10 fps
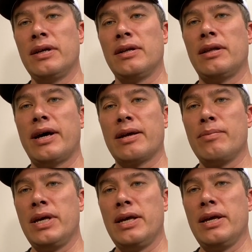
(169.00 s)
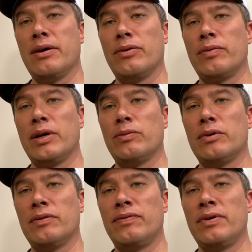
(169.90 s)
like me on the Red
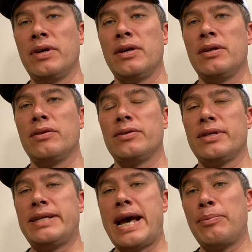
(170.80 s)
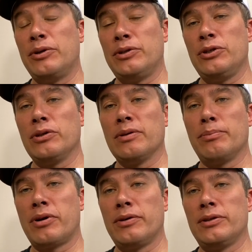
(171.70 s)
Wolf, there's adapters you can
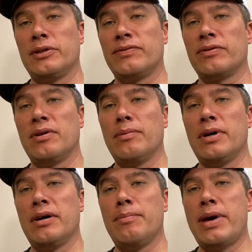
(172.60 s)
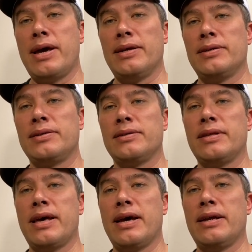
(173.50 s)
purchase from Mantis
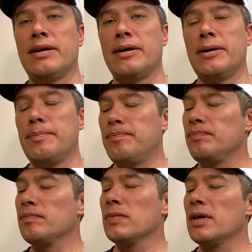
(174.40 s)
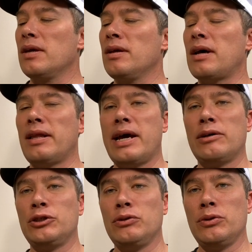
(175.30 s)
that
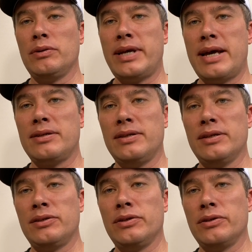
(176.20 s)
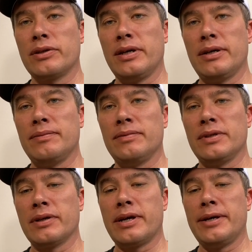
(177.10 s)
allows you to attach this to your gun.
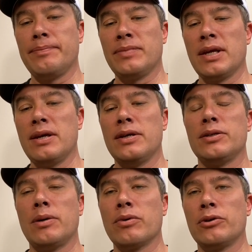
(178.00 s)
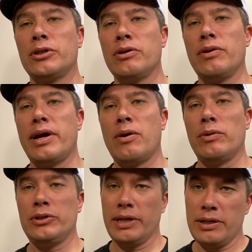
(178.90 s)
Okay, so I'm going to show you now
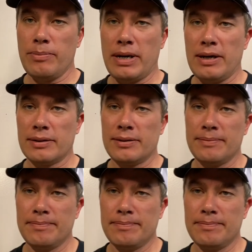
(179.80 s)
what you get in your box.